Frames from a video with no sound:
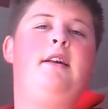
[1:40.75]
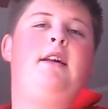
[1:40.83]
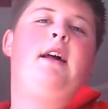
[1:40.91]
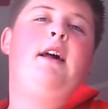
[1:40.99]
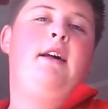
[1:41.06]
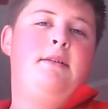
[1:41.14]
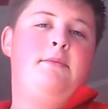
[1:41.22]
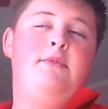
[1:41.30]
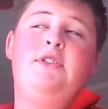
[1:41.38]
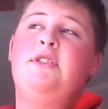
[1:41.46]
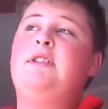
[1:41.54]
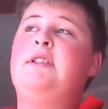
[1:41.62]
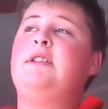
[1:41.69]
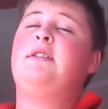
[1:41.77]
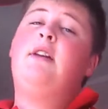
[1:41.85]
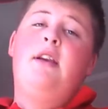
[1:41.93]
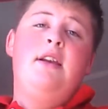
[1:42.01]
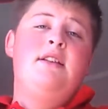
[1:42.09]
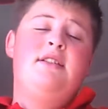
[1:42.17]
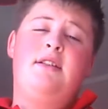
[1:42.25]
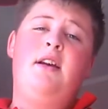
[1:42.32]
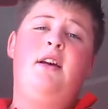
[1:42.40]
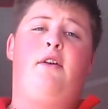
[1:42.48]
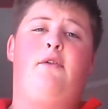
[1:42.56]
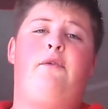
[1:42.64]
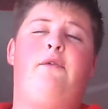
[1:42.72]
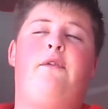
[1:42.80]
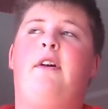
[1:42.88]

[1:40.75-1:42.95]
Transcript: Uh, which is exciting stuff.